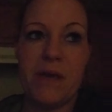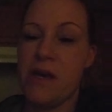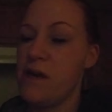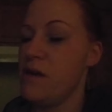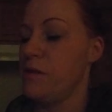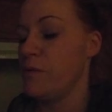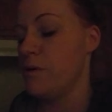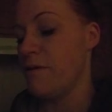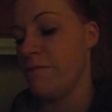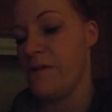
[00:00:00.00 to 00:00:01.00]
He
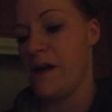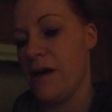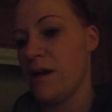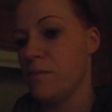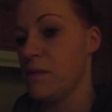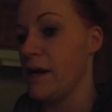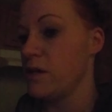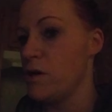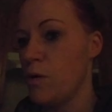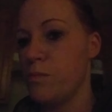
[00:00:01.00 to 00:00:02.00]
threw a fit, and I'm like,
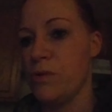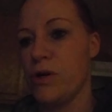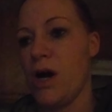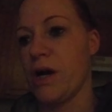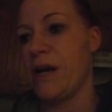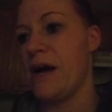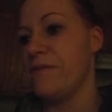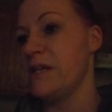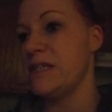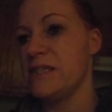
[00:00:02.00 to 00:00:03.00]
nope, you're not gonna
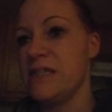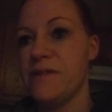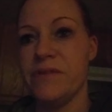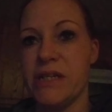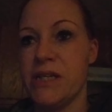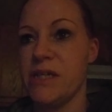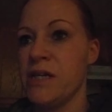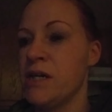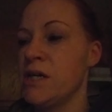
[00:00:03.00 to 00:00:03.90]
have any TV,